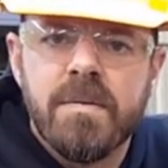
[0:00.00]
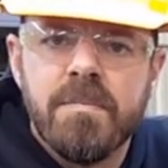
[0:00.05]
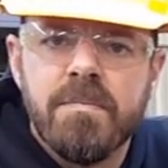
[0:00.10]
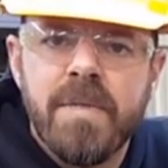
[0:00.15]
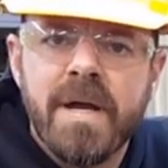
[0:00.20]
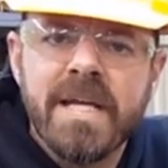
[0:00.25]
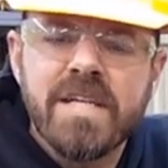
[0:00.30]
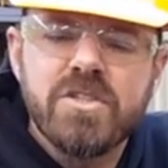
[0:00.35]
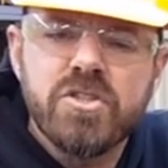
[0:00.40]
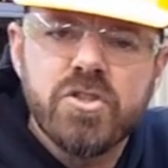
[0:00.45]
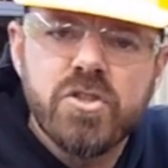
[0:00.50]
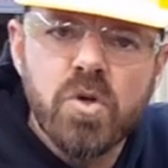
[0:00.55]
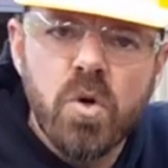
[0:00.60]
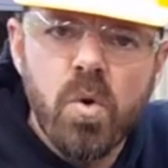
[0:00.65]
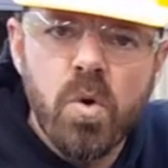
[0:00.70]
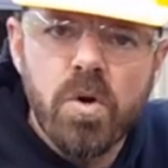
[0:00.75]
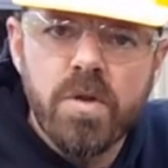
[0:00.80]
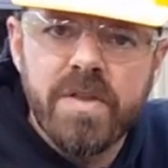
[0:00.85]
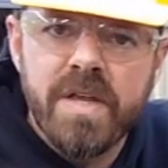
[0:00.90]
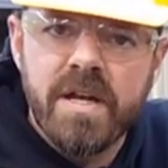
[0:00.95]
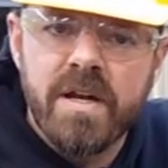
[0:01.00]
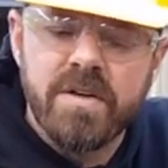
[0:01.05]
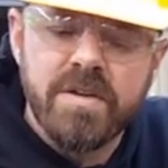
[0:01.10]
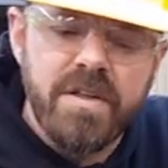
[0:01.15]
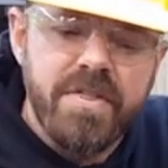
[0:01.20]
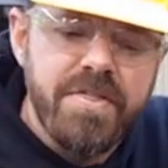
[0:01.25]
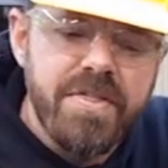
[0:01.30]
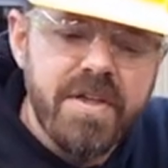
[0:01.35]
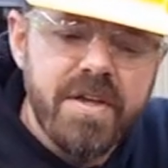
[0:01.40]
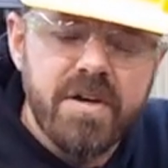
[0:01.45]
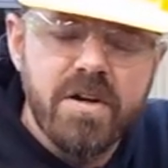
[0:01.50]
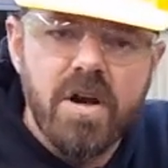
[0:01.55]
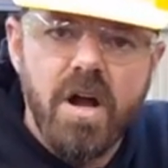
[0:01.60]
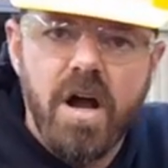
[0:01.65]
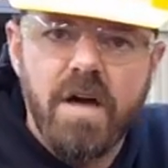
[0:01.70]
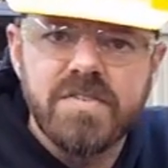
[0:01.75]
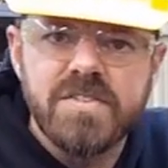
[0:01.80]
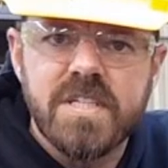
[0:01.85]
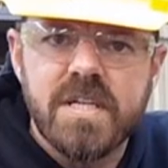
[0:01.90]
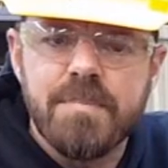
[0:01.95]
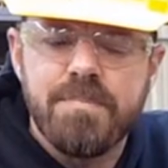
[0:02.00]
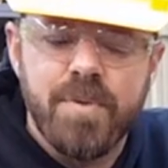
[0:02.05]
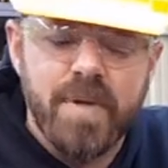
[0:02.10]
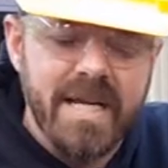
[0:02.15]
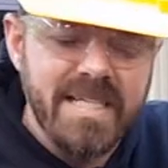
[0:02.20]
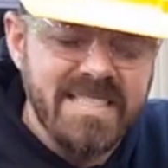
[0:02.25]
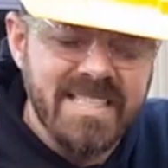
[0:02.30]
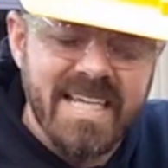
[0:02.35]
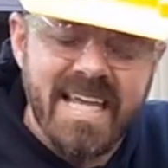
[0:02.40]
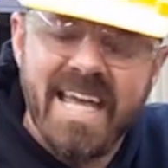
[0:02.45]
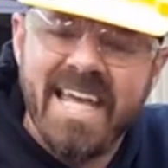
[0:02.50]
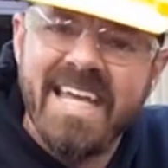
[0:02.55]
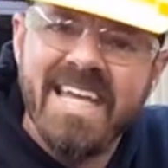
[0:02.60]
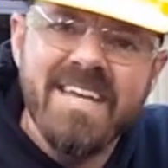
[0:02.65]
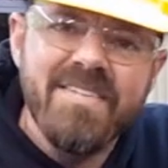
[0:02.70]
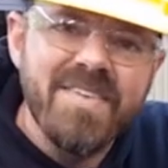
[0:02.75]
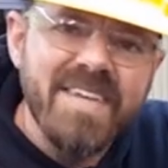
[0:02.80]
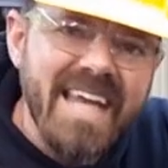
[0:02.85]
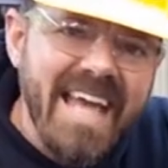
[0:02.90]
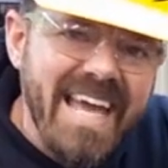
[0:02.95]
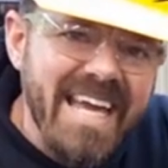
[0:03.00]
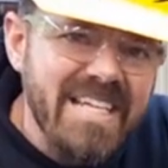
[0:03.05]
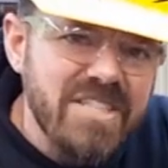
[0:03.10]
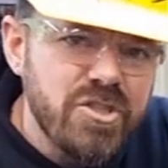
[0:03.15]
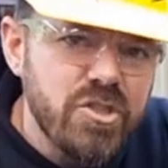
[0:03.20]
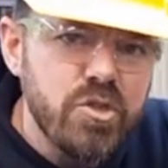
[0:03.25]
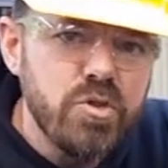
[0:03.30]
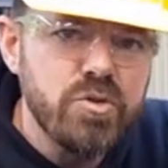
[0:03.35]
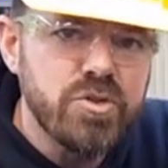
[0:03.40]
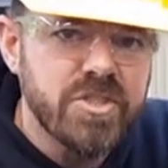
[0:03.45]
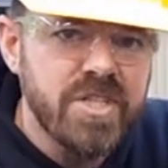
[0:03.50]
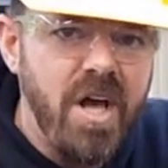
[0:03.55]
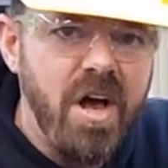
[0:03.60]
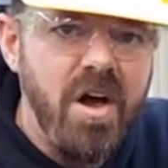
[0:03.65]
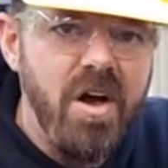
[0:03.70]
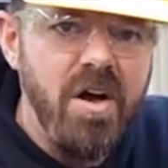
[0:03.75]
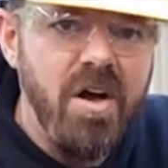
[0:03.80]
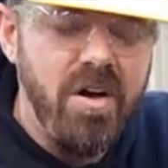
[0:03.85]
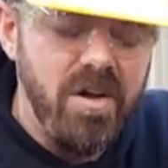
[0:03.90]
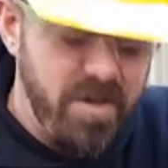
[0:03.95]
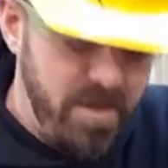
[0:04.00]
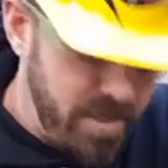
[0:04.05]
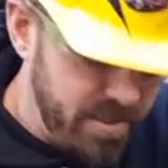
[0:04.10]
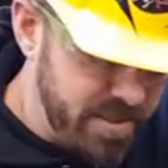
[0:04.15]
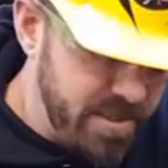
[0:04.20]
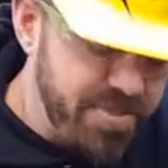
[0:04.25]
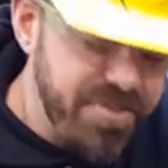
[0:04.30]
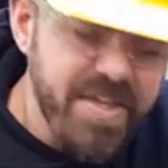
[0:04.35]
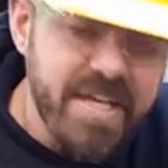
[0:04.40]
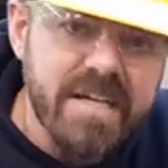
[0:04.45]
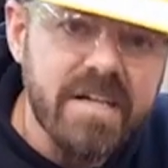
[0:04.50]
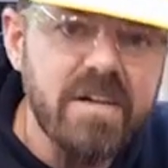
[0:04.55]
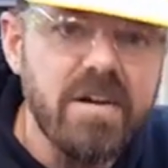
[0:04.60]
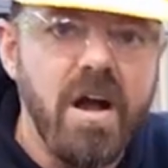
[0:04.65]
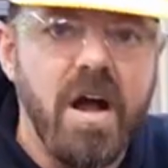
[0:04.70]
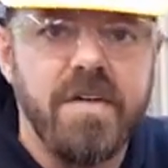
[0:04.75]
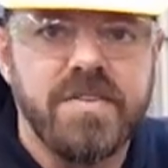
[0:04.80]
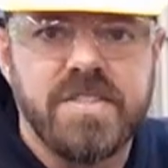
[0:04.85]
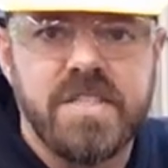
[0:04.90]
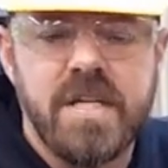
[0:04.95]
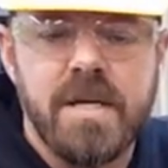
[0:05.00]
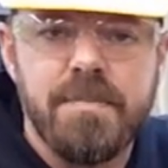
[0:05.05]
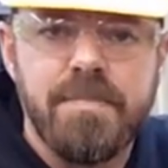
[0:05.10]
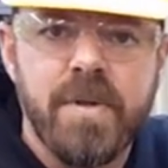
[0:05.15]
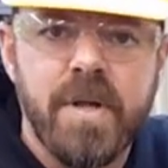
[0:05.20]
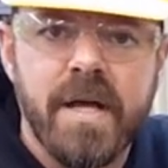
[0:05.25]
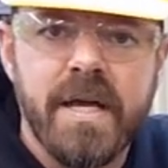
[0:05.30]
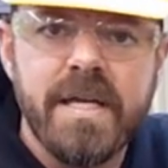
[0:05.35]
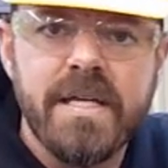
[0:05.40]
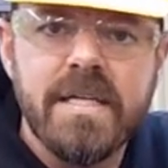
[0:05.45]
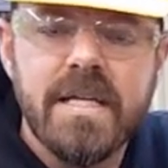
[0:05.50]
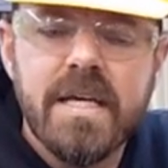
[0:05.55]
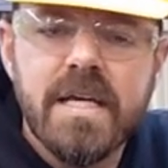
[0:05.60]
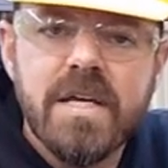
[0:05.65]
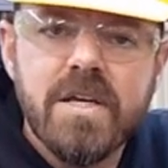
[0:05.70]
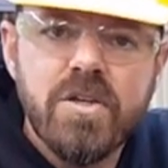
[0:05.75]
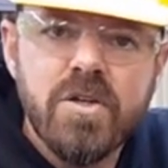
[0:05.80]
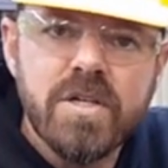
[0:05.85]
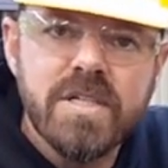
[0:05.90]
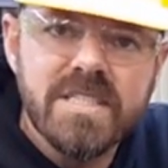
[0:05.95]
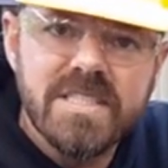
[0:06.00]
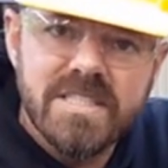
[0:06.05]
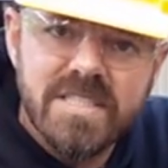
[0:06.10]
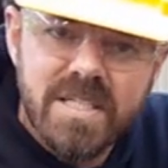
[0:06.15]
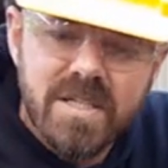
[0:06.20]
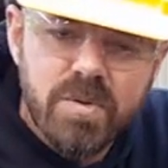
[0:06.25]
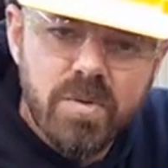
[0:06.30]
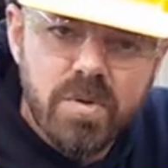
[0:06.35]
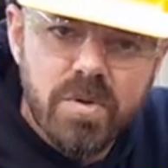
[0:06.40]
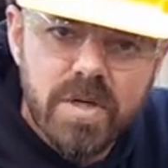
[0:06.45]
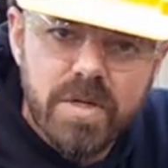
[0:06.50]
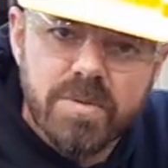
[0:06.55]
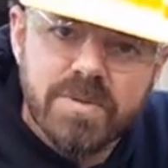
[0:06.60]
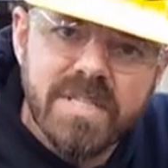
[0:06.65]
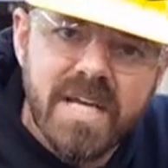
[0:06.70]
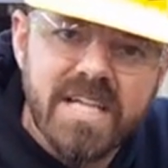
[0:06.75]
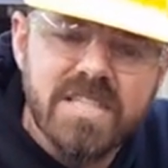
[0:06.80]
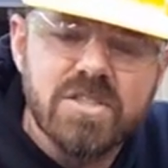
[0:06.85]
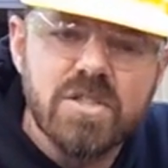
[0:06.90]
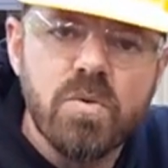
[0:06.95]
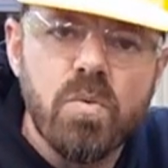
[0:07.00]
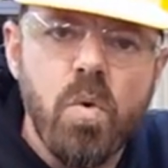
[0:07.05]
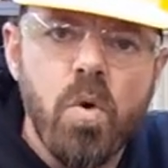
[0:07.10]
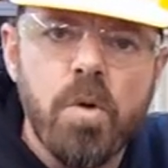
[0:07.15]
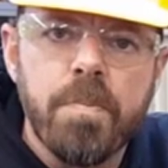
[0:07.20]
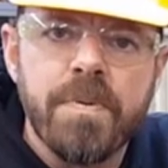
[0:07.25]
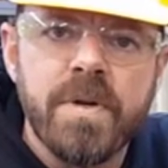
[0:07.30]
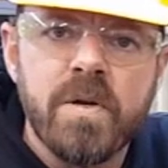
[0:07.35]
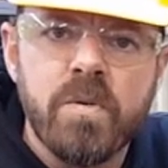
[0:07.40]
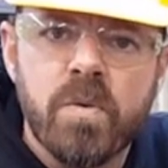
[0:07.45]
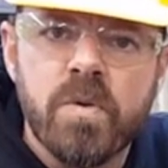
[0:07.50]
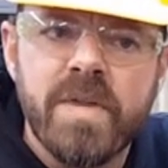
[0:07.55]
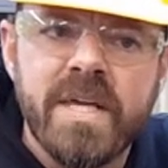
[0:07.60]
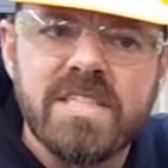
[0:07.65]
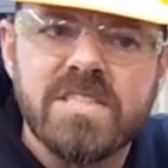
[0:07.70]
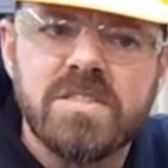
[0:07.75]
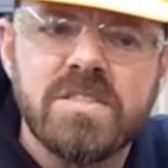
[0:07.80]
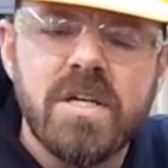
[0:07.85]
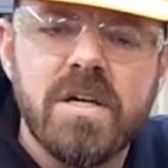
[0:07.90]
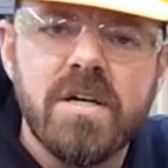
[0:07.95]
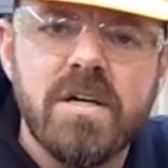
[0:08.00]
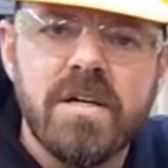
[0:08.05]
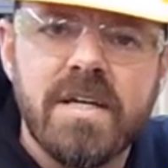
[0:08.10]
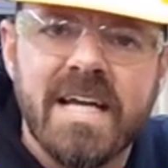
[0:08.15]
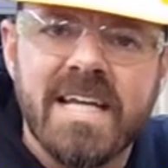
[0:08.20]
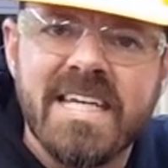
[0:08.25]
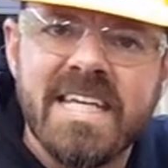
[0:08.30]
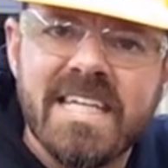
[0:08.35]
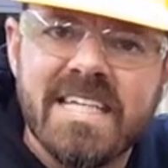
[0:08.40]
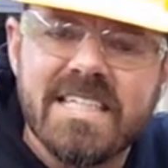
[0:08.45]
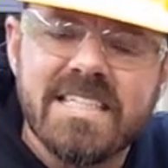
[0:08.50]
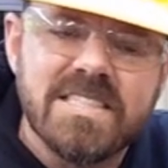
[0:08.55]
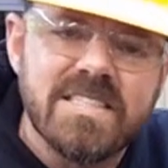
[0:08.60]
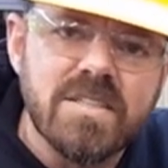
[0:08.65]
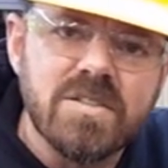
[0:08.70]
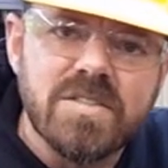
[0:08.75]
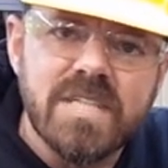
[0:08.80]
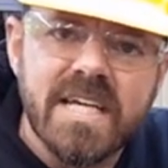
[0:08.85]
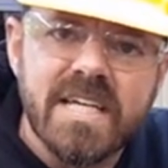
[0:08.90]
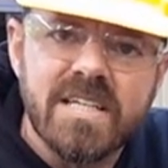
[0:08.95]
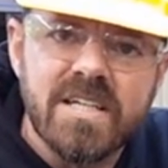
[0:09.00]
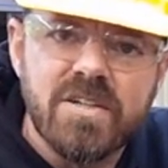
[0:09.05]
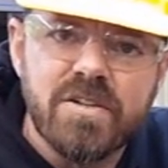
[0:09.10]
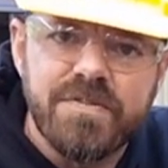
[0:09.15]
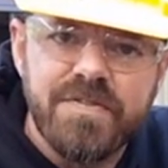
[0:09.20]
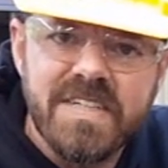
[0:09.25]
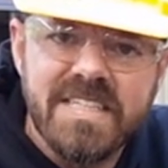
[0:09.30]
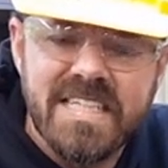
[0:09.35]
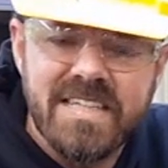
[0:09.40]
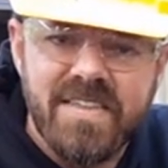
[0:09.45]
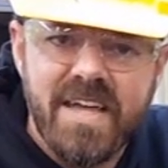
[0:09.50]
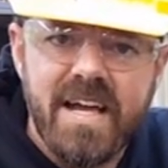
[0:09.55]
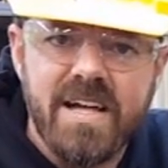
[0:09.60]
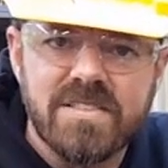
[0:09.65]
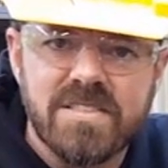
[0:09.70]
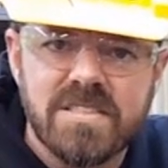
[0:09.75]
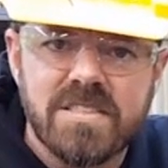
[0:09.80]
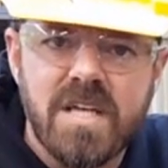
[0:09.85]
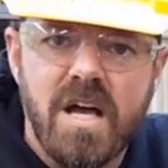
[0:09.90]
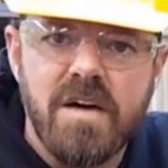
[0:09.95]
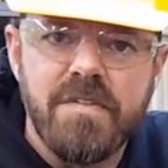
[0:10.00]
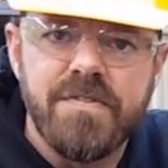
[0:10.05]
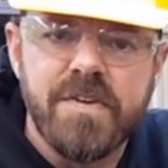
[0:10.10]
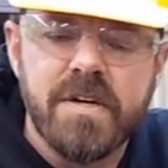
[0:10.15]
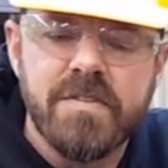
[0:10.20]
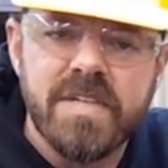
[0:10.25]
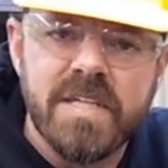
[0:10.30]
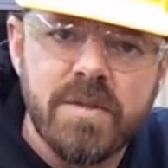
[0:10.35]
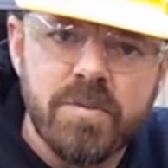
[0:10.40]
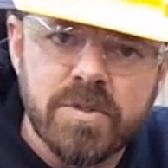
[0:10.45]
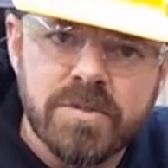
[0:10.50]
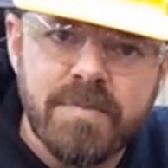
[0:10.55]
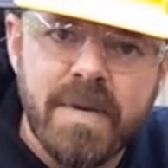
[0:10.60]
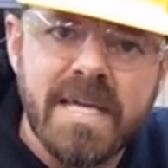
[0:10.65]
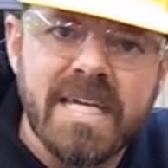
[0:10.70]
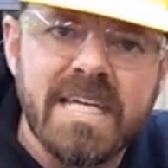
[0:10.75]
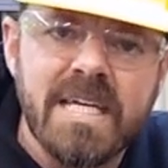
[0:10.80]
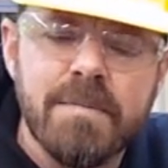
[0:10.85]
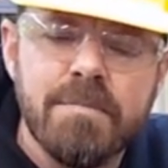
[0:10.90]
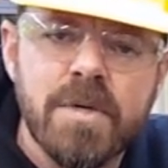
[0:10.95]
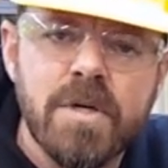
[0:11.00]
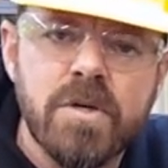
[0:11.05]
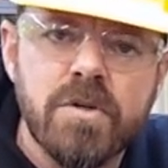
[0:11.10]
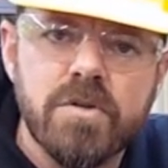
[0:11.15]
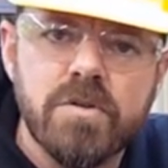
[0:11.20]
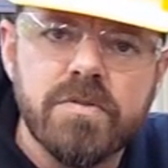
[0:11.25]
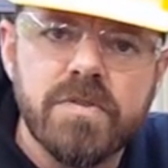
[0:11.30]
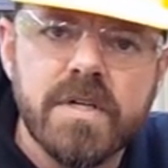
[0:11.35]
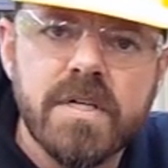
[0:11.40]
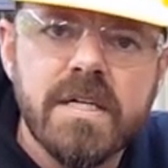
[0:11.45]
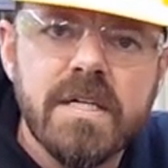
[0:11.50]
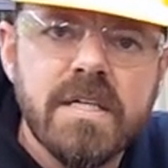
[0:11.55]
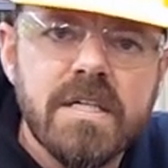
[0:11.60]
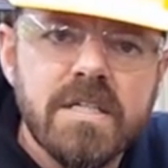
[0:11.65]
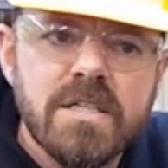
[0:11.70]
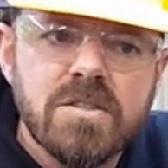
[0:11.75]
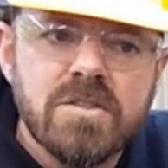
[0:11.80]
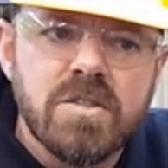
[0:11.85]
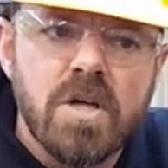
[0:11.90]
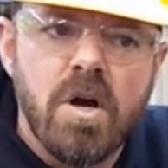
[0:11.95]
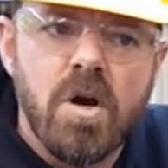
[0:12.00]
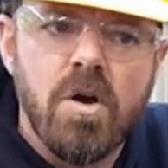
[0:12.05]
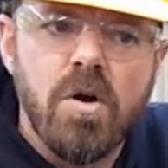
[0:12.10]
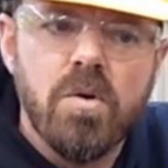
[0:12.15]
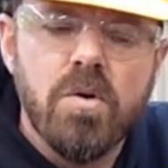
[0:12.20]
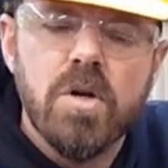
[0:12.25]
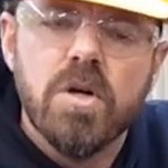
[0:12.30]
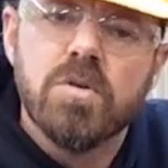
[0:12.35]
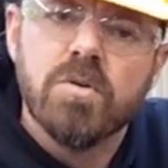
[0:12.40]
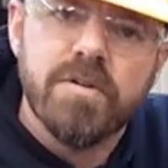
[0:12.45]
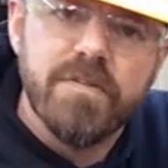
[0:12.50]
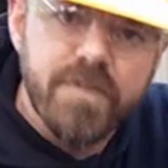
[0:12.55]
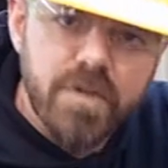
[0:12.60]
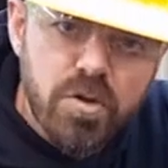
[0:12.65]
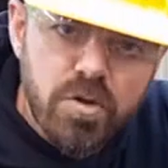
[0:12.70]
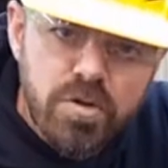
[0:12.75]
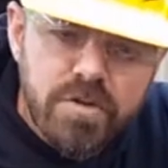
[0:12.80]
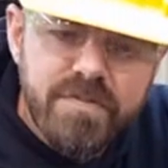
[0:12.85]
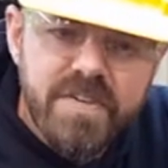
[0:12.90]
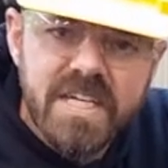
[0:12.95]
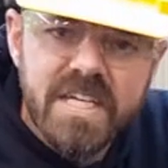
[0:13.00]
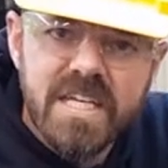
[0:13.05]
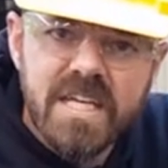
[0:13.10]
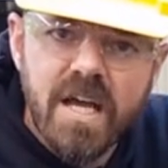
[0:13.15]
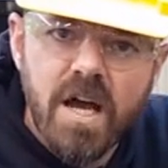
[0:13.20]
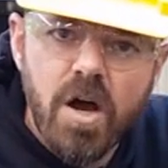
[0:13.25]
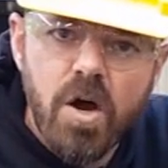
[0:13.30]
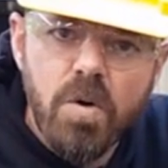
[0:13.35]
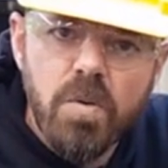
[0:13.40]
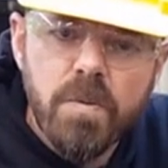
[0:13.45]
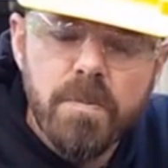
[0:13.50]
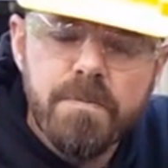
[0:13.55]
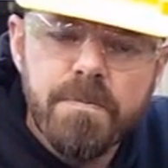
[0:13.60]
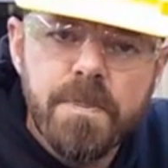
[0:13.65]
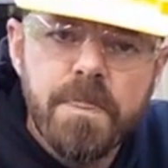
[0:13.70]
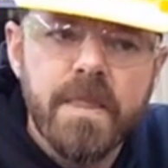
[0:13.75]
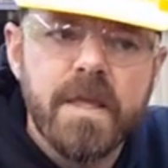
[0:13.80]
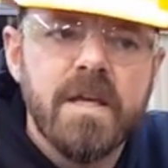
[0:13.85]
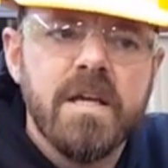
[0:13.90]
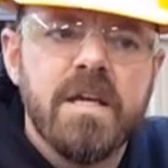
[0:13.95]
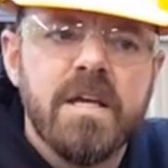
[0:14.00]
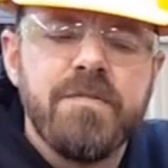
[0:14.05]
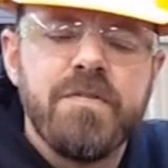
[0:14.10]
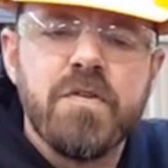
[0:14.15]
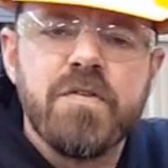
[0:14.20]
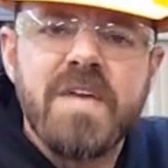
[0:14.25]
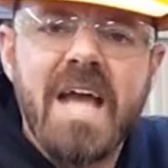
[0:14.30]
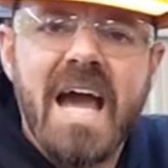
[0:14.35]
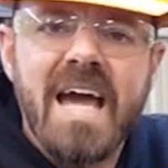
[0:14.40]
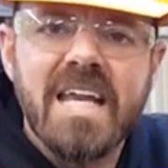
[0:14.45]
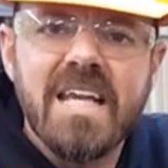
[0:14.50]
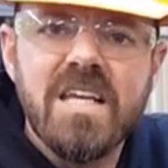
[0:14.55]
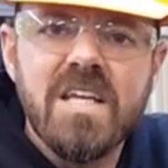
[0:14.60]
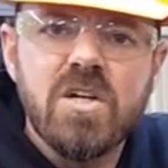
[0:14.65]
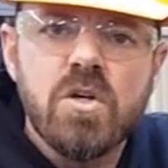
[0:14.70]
Make sure that on the thinner offset plates, and even as you saw on the thicker offset plate, you could see where it was actually warping it, where that stud, I needed to still take another 50 thousandths off of it, it was making it move. So review the video. If you've got any